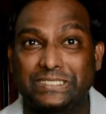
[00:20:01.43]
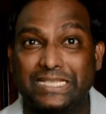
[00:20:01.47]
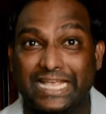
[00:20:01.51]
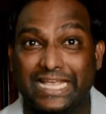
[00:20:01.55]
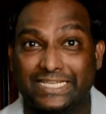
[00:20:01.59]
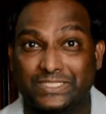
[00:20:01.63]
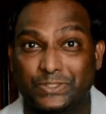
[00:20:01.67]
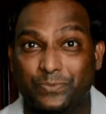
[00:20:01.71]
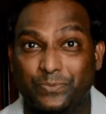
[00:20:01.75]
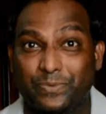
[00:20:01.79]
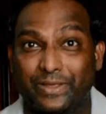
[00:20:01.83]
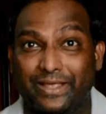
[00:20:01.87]

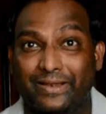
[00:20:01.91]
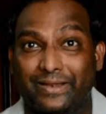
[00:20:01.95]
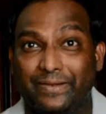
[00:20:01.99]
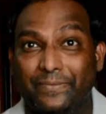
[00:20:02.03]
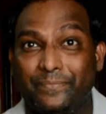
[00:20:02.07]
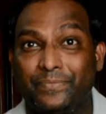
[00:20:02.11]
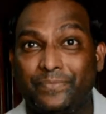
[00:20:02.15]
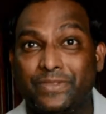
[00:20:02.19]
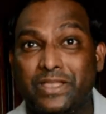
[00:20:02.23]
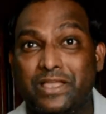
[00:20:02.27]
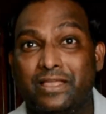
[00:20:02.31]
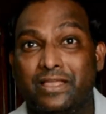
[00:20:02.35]
as
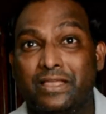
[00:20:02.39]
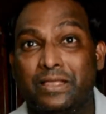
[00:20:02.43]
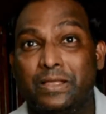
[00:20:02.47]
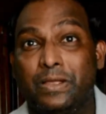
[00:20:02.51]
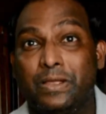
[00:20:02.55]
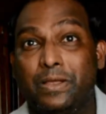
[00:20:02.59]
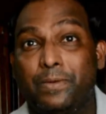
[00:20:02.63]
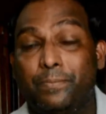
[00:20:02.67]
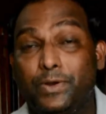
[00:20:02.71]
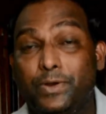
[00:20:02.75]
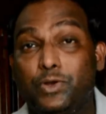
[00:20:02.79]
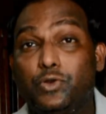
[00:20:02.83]
well.
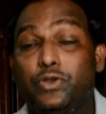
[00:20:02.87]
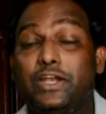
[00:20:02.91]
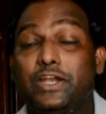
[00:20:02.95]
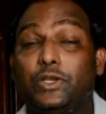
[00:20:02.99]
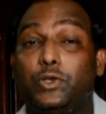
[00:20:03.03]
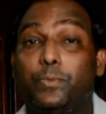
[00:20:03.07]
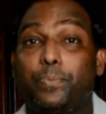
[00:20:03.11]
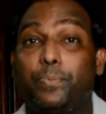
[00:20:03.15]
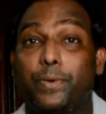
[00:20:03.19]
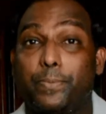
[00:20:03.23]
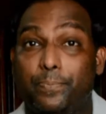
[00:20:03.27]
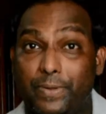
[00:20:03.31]
But you need to
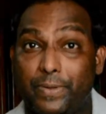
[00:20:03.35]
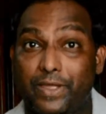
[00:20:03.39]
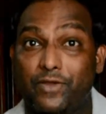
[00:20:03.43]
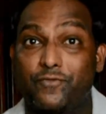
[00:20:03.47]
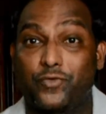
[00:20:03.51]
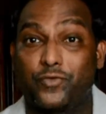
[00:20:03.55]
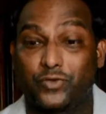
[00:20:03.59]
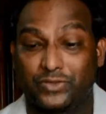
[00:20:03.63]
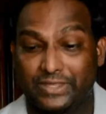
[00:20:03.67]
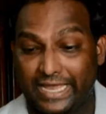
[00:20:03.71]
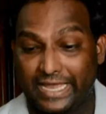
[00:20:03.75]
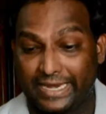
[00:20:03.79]
prepare
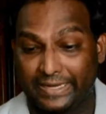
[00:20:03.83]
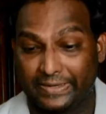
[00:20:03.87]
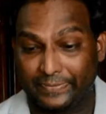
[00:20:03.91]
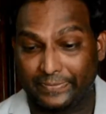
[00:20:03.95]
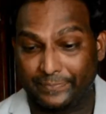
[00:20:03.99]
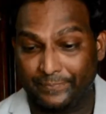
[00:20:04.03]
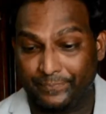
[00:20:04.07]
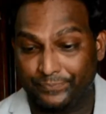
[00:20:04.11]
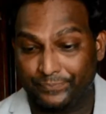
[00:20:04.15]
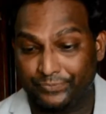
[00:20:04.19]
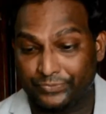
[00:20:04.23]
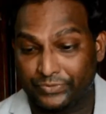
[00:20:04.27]
for that.
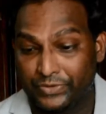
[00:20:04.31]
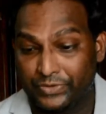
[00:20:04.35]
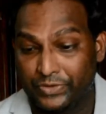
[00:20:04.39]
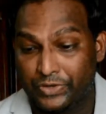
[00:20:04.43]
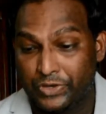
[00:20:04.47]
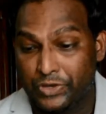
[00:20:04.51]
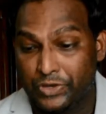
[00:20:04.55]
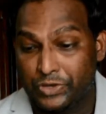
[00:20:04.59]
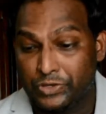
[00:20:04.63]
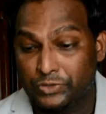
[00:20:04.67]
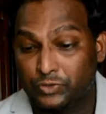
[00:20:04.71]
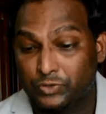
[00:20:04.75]

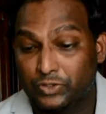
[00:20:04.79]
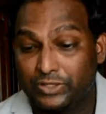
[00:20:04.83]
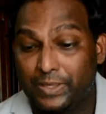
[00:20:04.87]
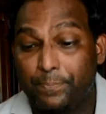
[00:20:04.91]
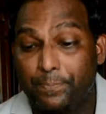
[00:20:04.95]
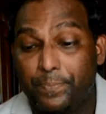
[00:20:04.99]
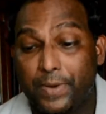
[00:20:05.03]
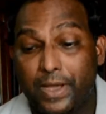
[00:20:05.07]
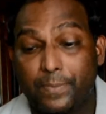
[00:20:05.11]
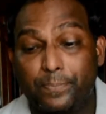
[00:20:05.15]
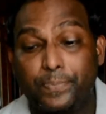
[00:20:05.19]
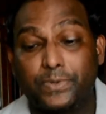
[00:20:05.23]
So the
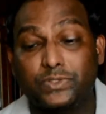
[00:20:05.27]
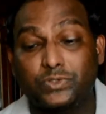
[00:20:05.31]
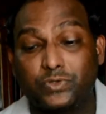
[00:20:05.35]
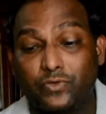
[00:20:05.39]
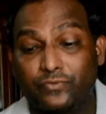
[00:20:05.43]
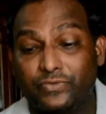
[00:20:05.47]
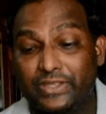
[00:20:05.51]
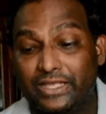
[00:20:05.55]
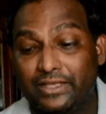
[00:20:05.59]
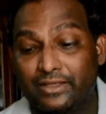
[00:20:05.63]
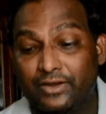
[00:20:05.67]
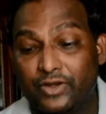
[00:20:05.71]
purpose of
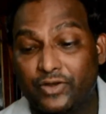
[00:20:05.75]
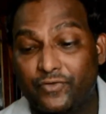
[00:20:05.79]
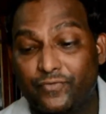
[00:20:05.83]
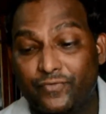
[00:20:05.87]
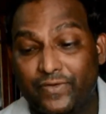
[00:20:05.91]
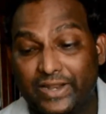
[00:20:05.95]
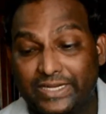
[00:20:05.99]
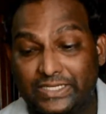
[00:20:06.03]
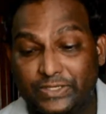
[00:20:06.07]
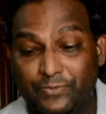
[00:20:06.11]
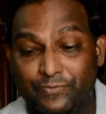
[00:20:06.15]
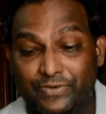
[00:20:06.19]
the
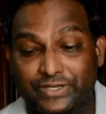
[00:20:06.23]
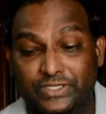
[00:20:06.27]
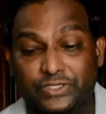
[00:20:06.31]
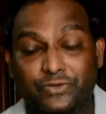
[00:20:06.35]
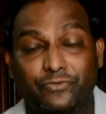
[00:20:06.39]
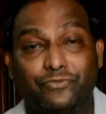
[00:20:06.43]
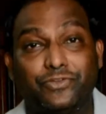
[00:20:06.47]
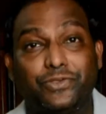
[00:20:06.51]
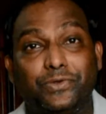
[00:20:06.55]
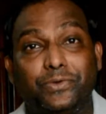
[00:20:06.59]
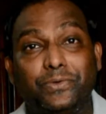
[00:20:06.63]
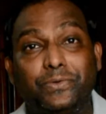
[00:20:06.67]
reflective
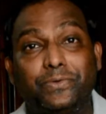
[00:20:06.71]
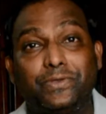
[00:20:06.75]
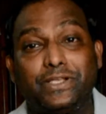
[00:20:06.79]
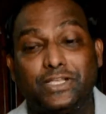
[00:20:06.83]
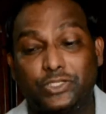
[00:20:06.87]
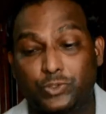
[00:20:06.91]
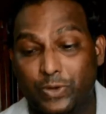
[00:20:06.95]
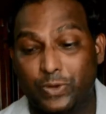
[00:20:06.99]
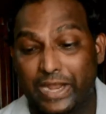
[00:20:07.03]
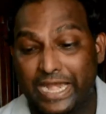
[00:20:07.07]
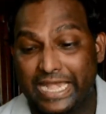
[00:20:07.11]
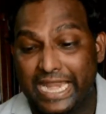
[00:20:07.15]
interview is
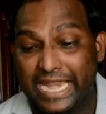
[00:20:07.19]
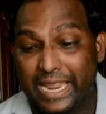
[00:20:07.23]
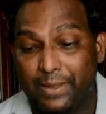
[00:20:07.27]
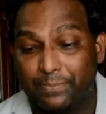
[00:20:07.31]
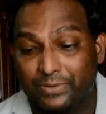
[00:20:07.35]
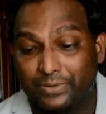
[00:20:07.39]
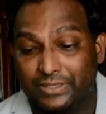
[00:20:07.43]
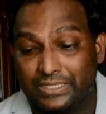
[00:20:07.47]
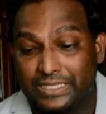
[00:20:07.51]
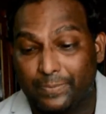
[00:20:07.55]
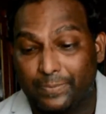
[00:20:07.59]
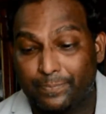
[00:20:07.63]
to
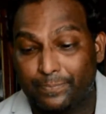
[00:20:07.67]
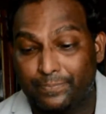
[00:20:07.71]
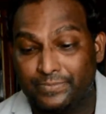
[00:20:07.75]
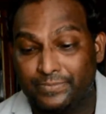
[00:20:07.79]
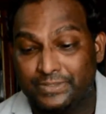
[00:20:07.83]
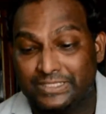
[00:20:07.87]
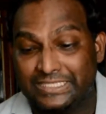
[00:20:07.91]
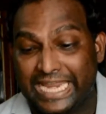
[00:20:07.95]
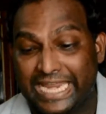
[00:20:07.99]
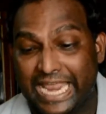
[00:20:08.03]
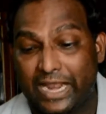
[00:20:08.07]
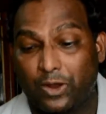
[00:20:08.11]
enable the
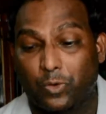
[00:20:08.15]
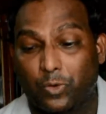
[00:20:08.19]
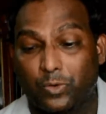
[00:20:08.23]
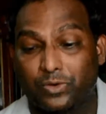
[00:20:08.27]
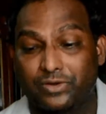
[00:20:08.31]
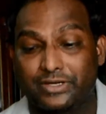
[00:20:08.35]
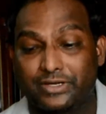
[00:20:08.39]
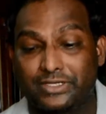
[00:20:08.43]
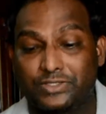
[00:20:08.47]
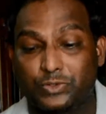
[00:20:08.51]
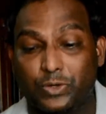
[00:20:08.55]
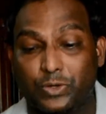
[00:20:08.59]

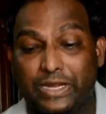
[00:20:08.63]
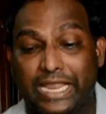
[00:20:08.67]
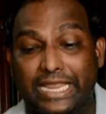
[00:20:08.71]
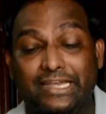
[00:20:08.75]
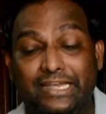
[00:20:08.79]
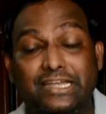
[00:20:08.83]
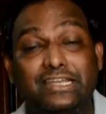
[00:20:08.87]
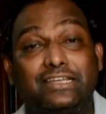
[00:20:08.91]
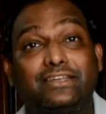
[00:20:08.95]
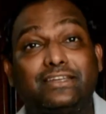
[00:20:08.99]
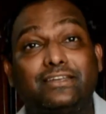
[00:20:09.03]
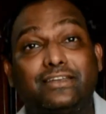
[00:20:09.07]
stakeholders to get
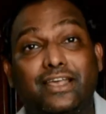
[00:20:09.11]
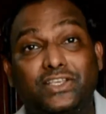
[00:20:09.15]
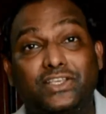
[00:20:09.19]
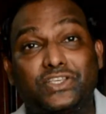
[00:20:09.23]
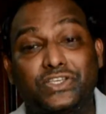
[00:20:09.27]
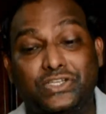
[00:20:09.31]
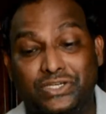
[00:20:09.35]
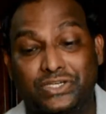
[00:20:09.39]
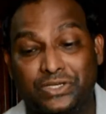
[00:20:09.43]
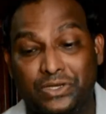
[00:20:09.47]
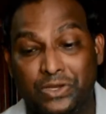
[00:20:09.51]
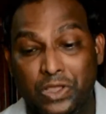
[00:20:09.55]
in
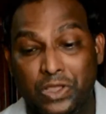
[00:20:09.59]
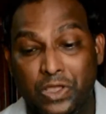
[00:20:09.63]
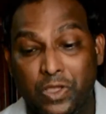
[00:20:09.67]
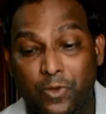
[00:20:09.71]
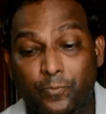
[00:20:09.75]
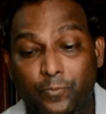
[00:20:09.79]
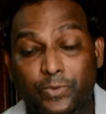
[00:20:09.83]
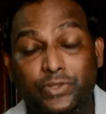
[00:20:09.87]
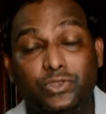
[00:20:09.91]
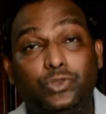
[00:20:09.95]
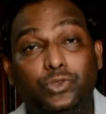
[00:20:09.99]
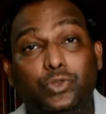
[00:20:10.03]
touch
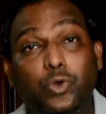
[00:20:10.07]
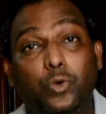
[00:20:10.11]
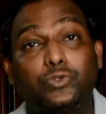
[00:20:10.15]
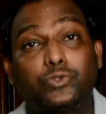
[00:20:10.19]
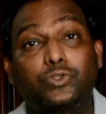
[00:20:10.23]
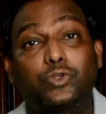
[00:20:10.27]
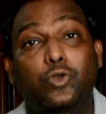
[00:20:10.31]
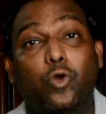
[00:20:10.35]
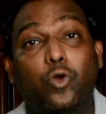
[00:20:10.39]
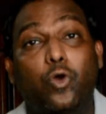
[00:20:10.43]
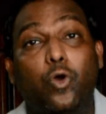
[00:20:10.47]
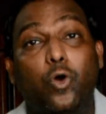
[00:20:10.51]
with those
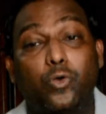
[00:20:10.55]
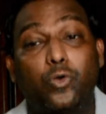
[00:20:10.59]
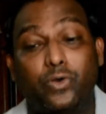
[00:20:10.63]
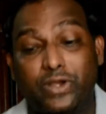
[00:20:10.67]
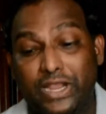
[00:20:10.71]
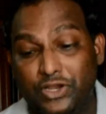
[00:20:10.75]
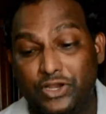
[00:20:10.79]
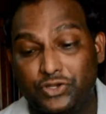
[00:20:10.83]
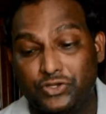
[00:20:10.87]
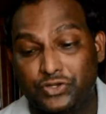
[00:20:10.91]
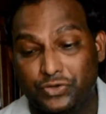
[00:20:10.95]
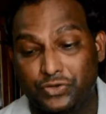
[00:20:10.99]
core
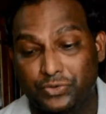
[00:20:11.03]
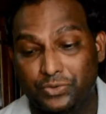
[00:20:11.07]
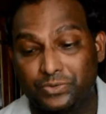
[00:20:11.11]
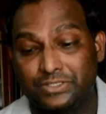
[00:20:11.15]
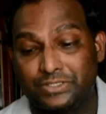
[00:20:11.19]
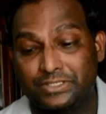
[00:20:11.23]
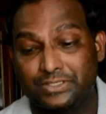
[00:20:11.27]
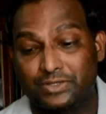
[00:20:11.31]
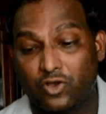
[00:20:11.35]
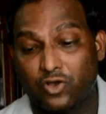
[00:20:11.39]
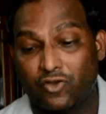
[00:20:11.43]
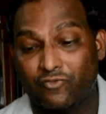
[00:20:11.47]

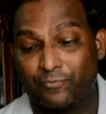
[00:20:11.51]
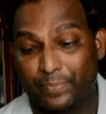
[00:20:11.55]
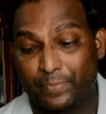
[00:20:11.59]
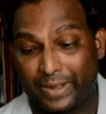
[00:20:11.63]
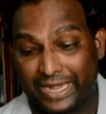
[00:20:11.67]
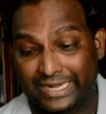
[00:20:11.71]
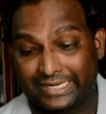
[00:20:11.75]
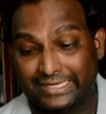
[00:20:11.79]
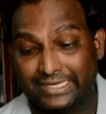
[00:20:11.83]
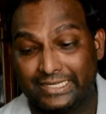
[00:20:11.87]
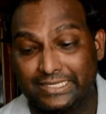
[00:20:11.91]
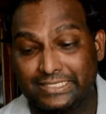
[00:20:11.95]
issues of
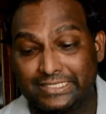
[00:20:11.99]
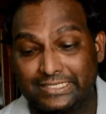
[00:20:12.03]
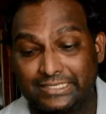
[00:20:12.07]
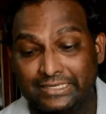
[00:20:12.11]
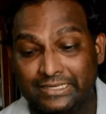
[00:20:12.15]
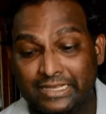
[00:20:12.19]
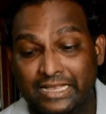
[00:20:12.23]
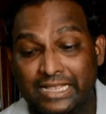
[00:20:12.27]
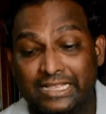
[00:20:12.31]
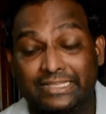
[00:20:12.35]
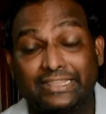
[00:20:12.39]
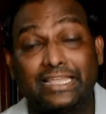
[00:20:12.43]
practice
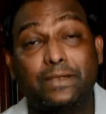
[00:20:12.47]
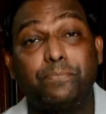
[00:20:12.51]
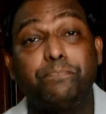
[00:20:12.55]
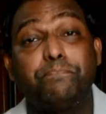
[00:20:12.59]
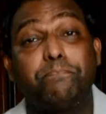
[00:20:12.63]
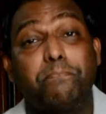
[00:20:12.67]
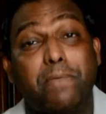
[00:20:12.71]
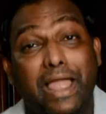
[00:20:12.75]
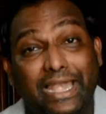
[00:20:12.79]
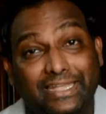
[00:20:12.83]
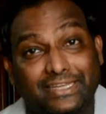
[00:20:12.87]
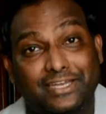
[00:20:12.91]
that
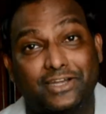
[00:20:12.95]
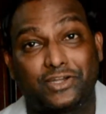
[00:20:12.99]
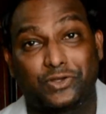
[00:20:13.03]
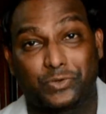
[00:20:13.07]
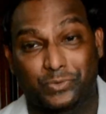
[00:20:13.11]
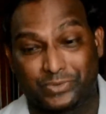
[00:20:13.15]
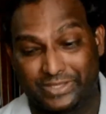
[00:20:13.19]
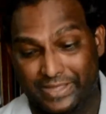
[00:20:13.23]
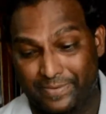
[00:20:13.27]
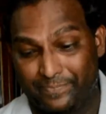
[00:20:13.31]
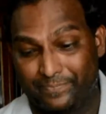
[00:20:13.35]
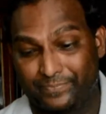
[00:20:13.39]
matter to
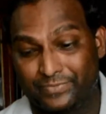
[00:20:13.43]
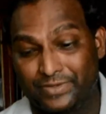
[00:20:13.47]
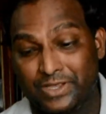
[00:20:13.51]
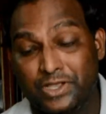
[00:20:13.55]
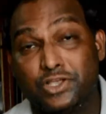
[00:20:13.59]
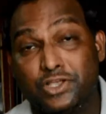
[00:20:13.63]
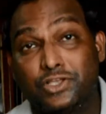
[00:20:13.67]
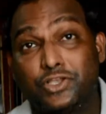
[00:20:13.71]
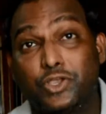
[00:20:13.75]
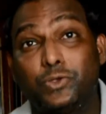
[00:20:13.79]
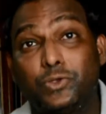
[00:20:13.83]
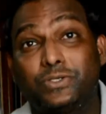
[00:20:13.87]
them.
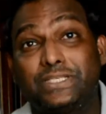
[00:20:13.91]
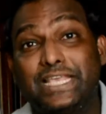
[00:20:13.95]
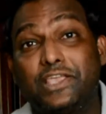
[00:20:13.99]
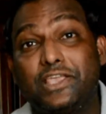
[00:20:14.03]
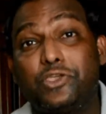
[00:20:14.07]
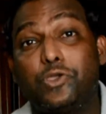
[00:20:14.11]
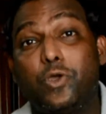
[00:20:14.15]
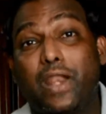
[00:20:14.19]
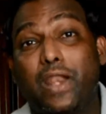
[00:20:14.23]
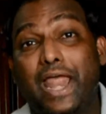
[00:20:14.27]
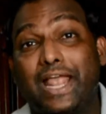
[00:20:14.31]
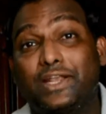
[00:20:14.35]
You see,
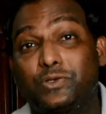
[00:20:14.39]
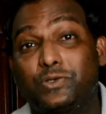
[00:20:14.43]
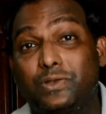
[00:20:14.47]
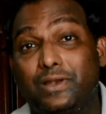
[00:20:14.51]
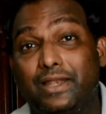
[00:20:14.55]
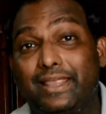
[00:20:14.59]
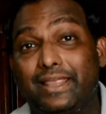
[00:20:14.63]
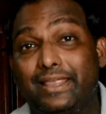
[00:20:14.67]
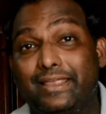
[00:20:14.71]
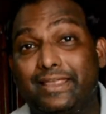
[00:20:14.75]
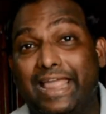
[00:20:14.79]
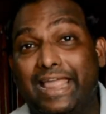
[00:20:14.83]
you're
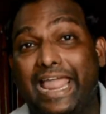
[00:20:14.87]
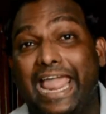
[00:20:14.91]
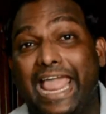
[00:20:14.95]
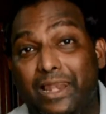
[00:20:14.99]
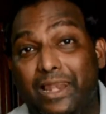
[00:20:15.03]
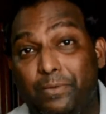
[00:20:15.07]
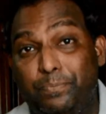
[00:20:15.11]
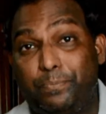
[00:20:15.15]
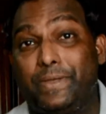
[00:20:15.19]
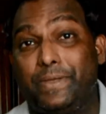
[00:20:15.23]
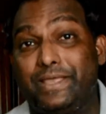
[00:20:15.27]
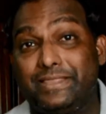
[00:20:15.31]
actually
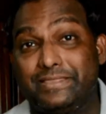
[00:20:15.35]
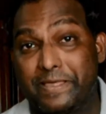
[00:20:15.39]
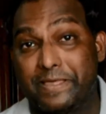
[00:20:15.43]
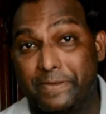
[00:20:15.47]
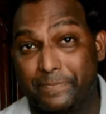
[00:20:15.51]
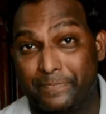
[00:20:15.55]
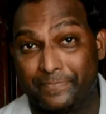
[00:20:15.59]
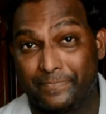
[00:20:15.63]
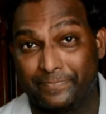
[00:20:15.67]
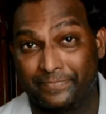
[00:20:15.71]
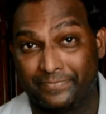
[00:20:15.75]
helping them.